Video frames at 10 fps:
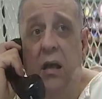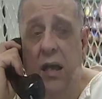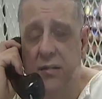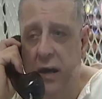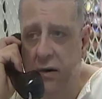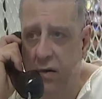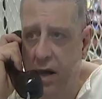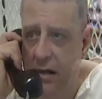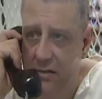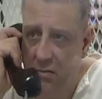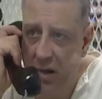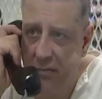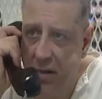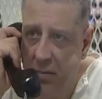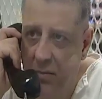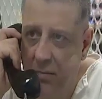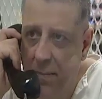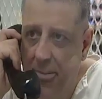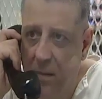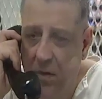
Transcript: and take her kids away from her.